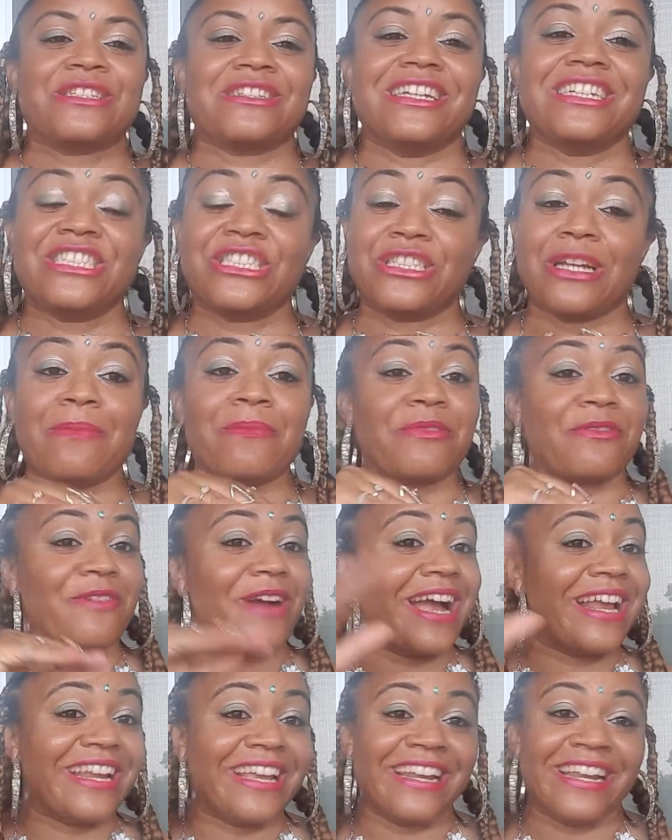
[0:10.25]
So let's jump
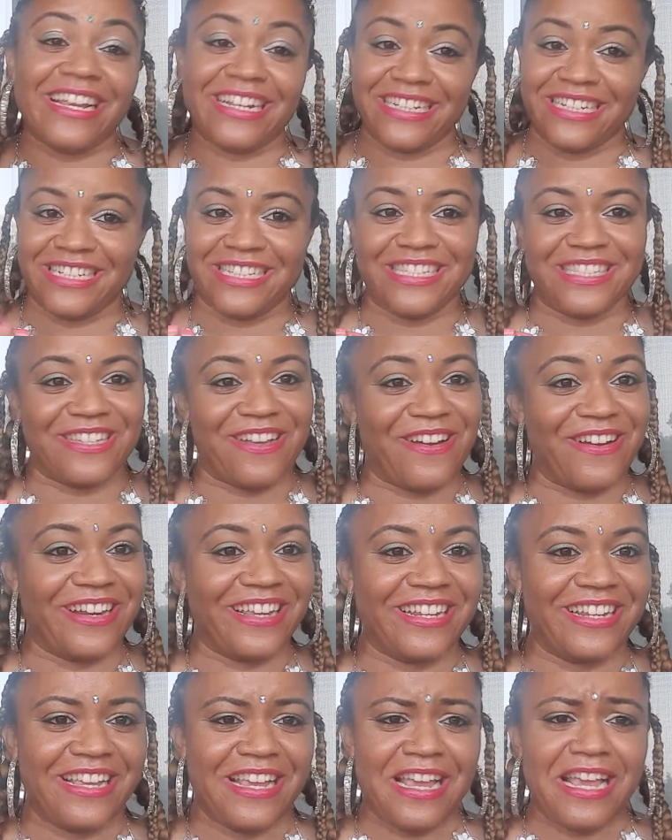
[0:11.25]
right in and get
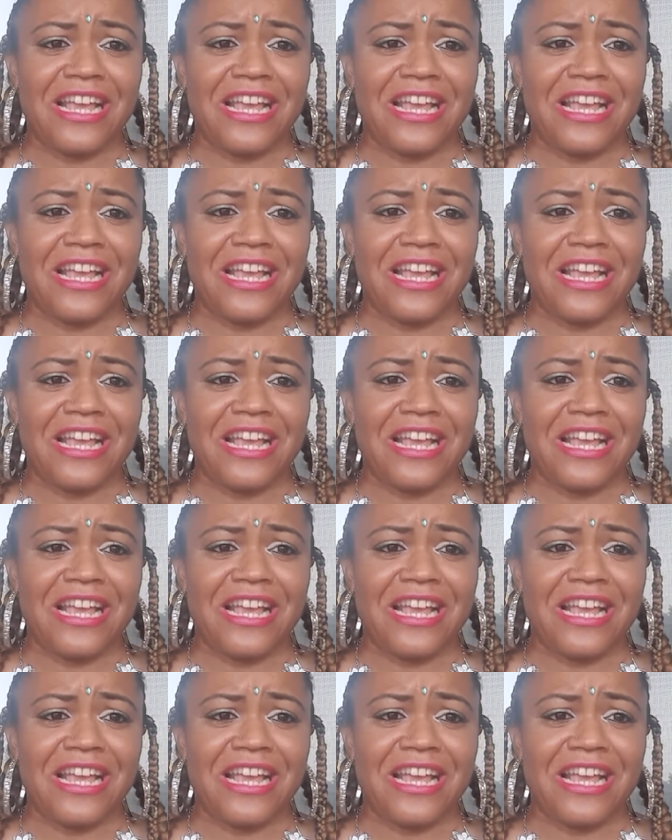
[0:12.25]
started.